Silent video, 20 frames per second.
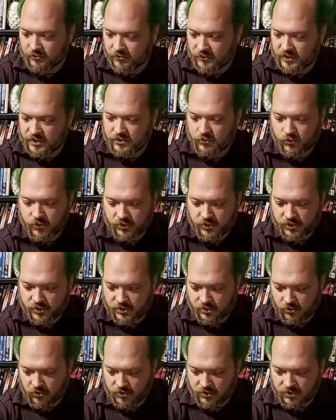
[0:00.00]
This one
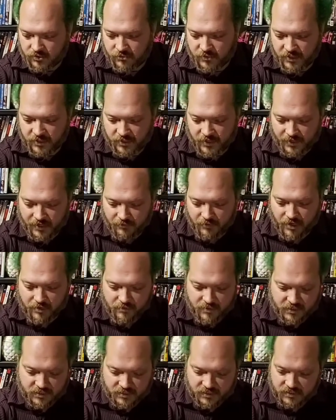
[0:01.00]
just looks to be like it
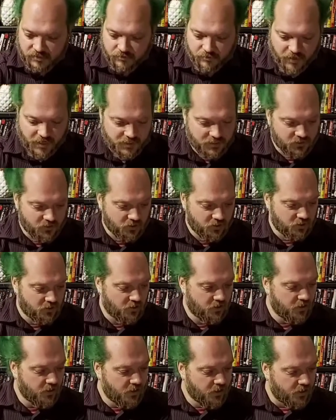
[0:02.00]
might be a spacer,
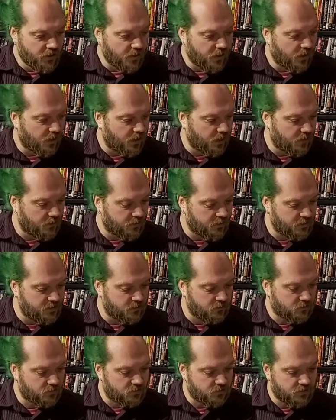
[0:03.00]
and
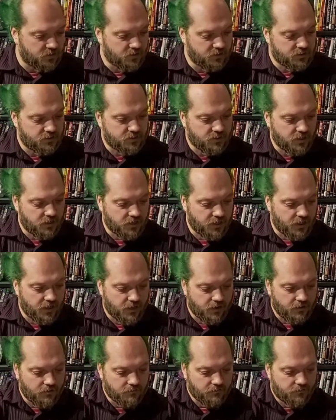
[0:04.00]
this looks, it's going to
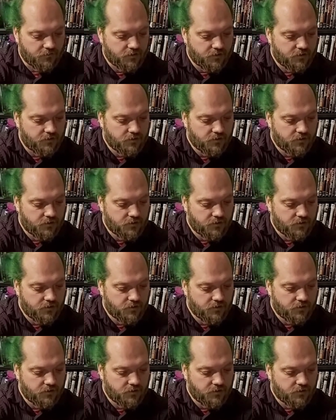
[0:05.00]
have